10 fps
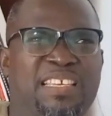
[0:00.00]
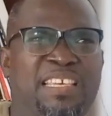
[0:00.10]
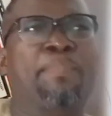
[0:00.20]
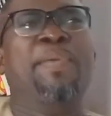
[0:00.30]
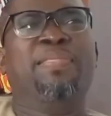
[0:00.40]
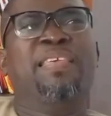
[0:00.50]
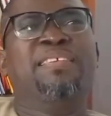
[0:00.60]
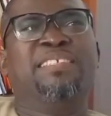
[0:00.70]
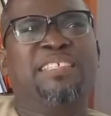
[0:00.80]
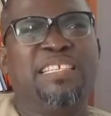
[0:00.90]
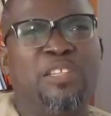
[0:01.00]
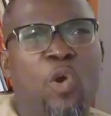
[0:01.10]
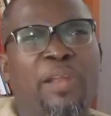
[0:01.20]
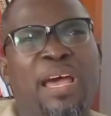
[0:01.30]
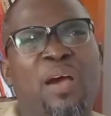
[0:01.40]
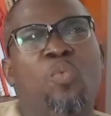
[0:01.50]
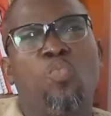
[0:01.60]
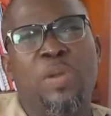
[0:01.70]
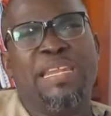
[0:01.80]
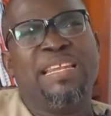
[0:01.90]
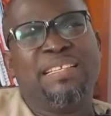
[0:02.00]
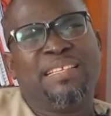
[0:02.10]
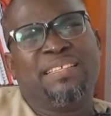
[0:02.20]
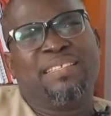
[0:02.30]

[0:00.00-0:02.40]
keeping things in order within